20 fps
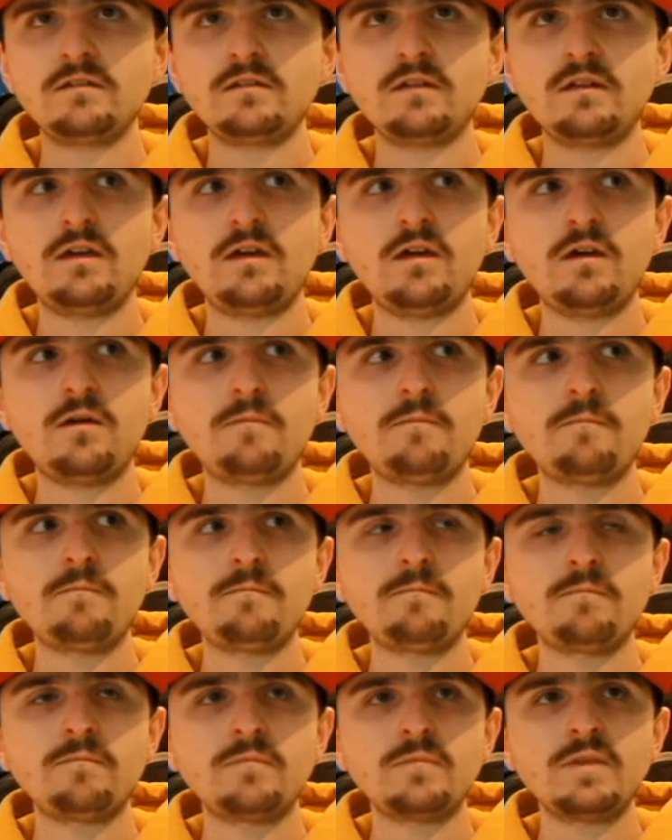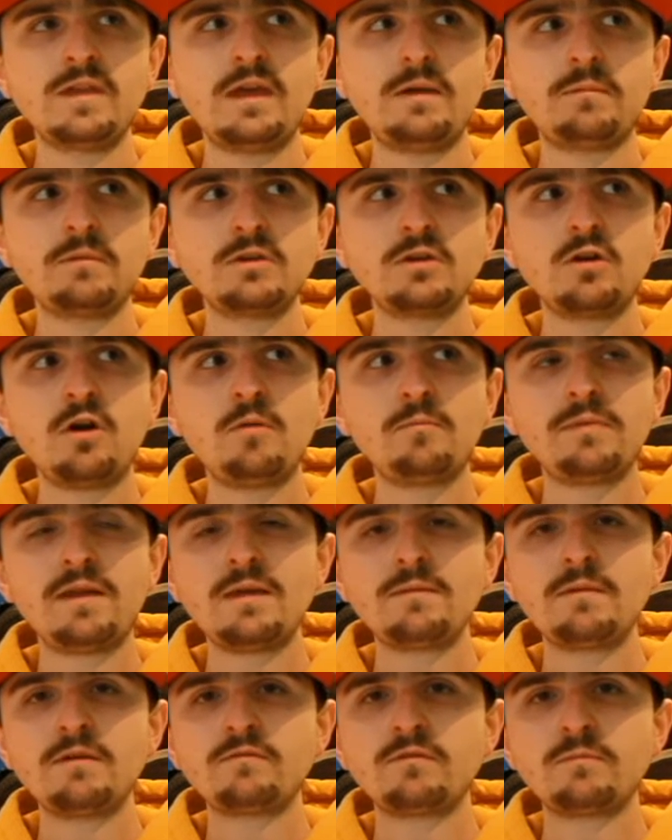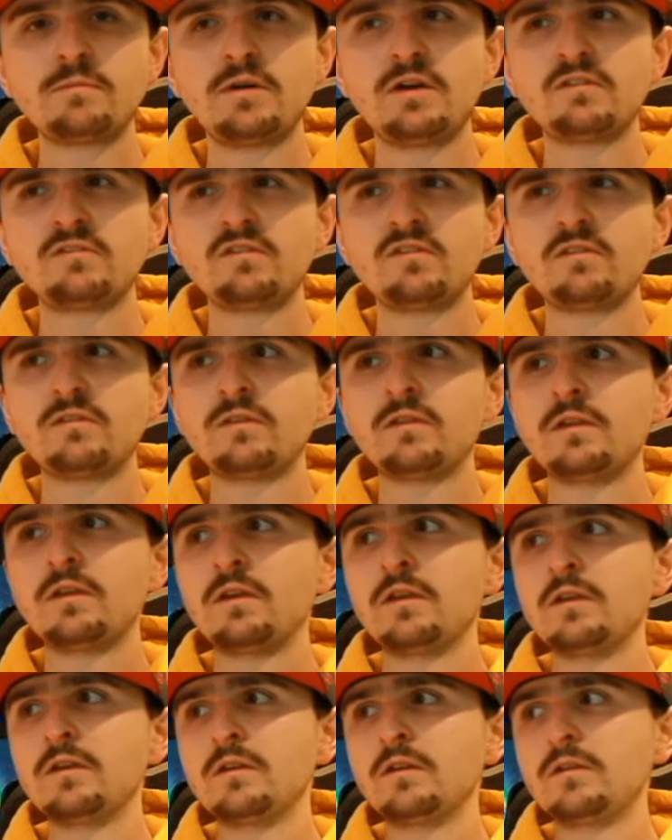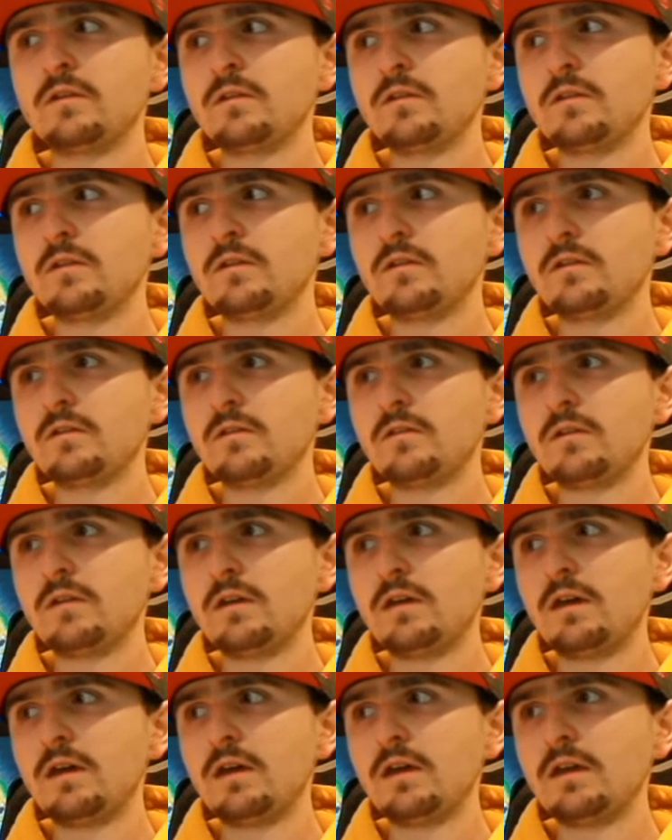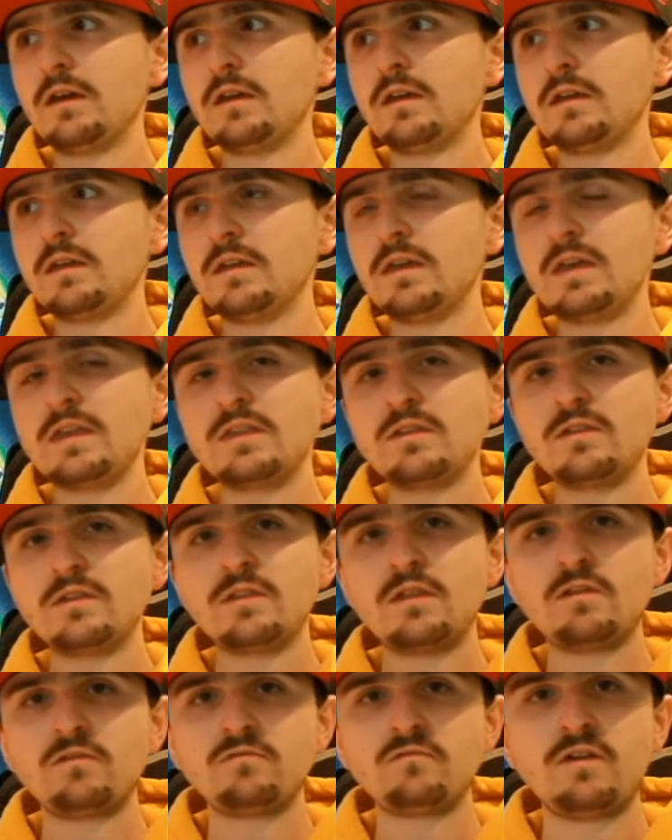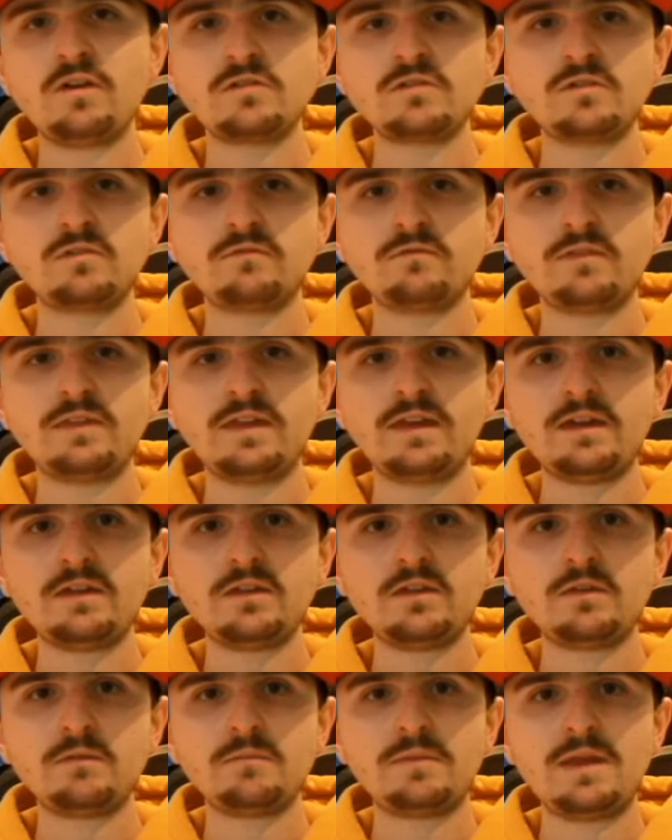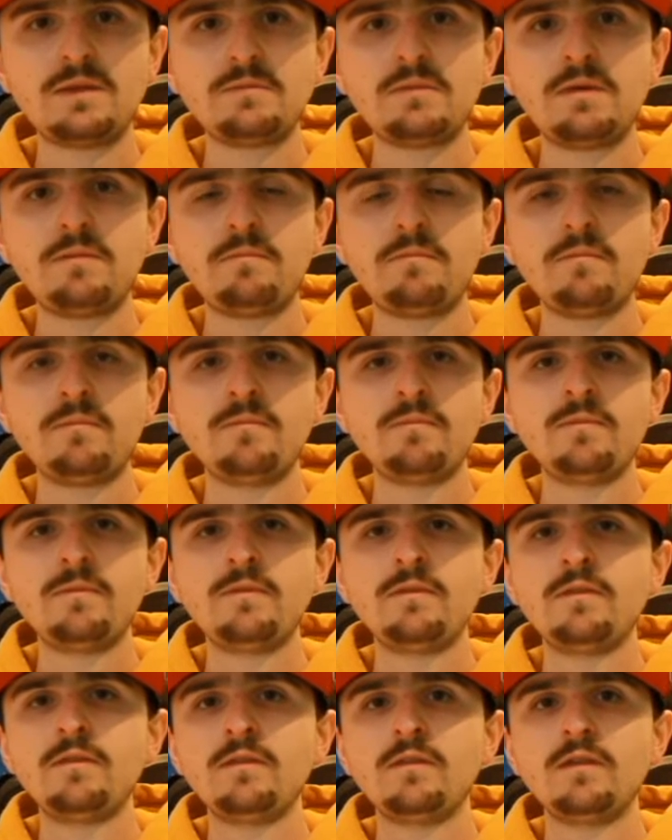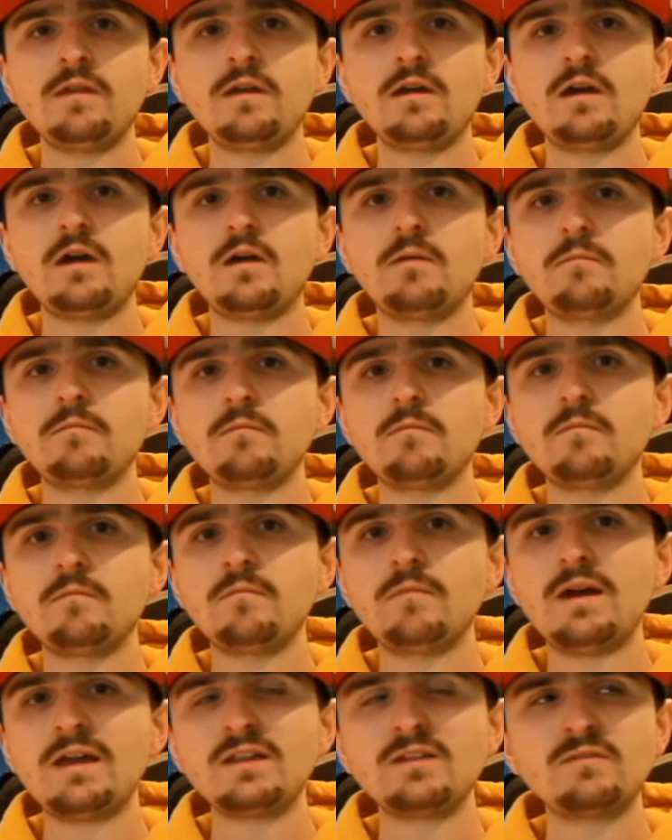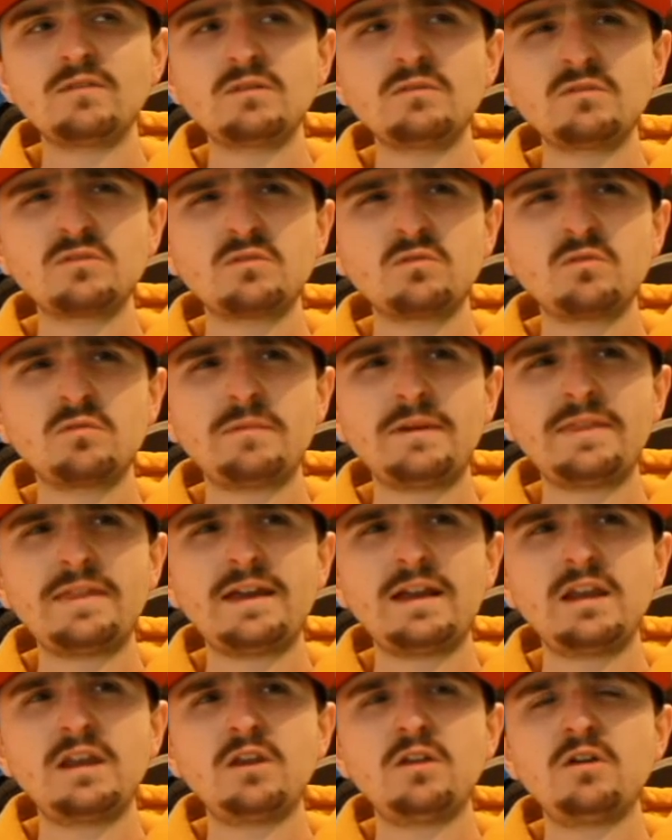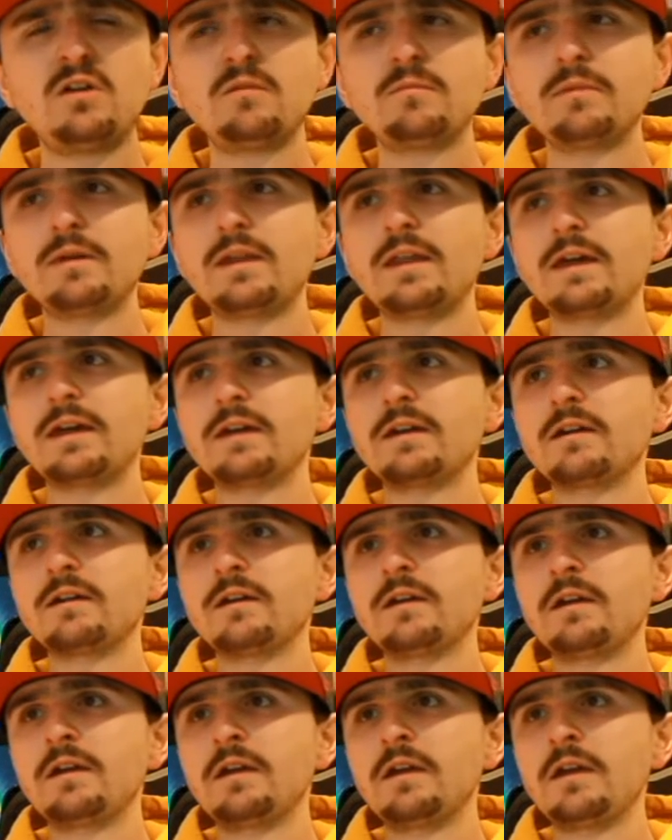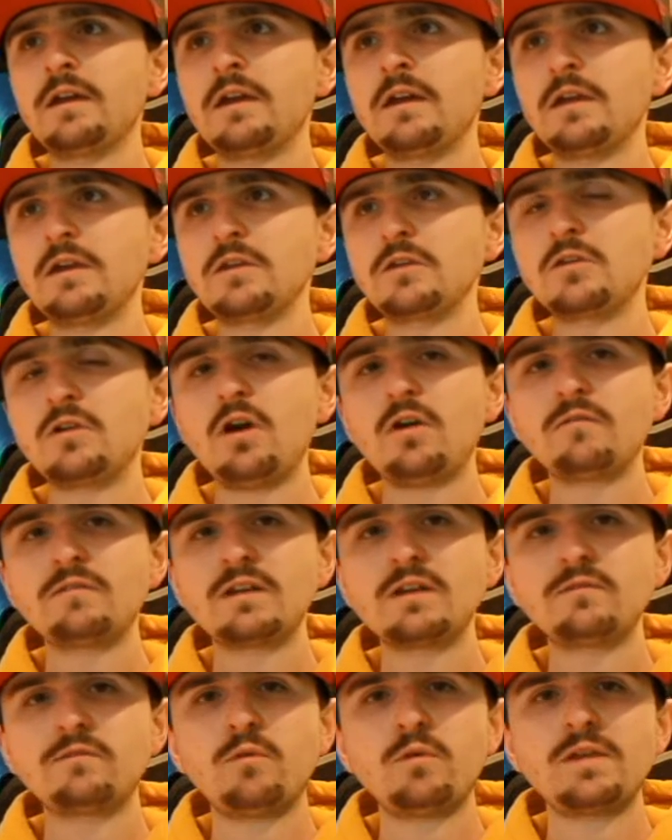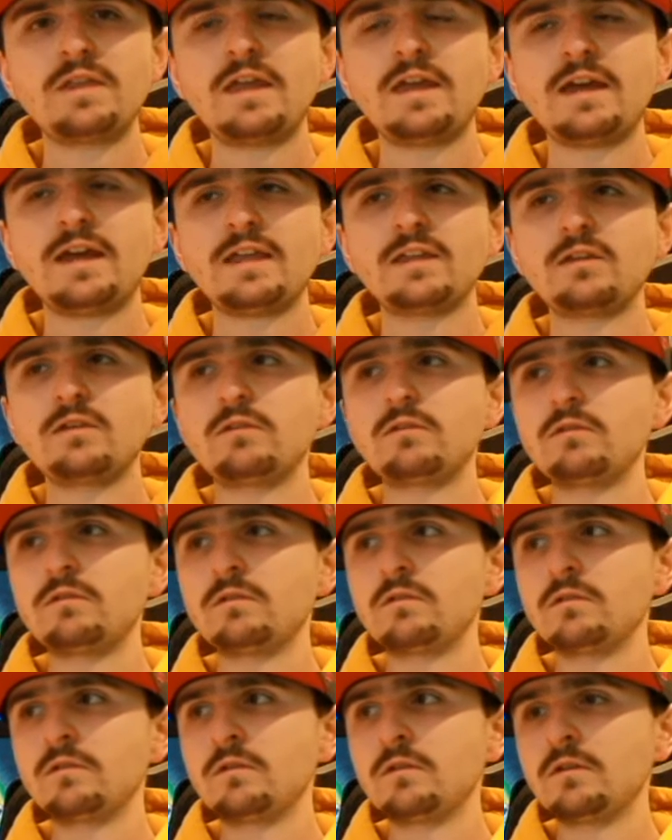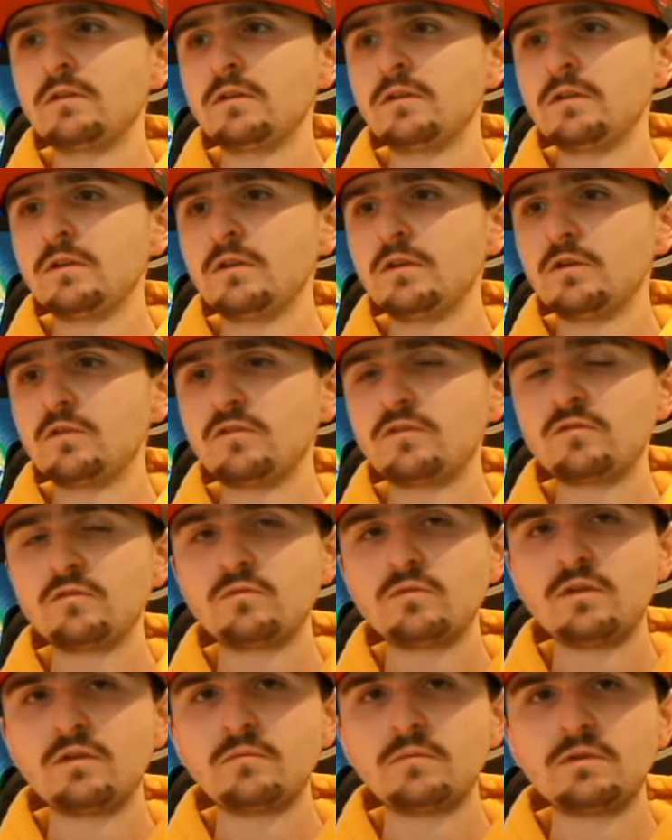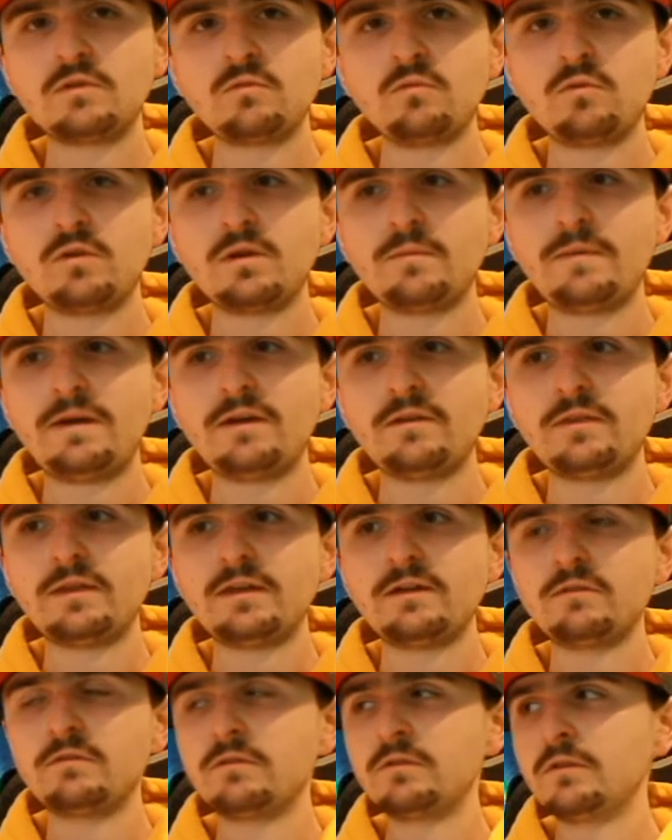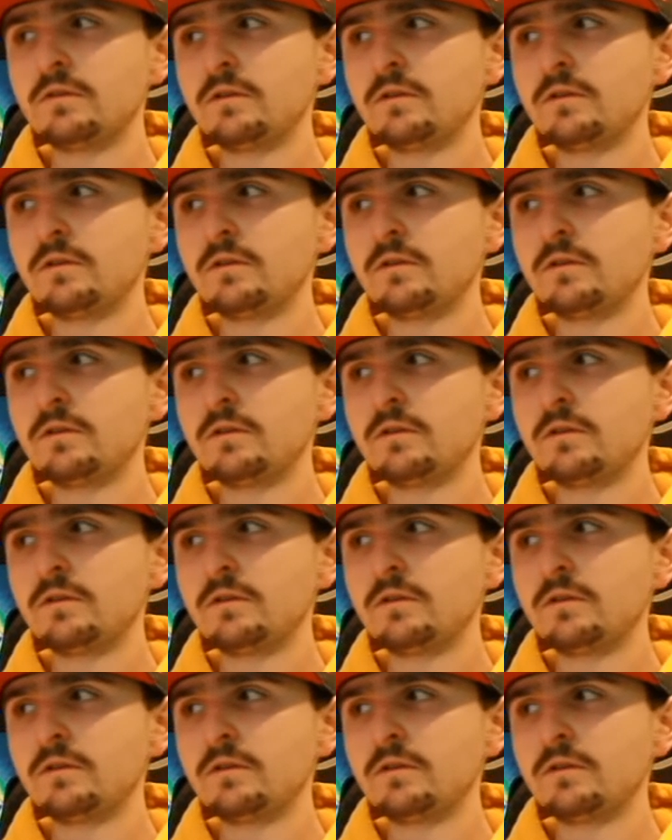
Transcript: um, yeah, but you can't blame every person uh, in that's Russian for that. You can blame him. Um, I don't really want to talk about that a lot, but like, you can't really avoid it, can you? because all that we're talking about now.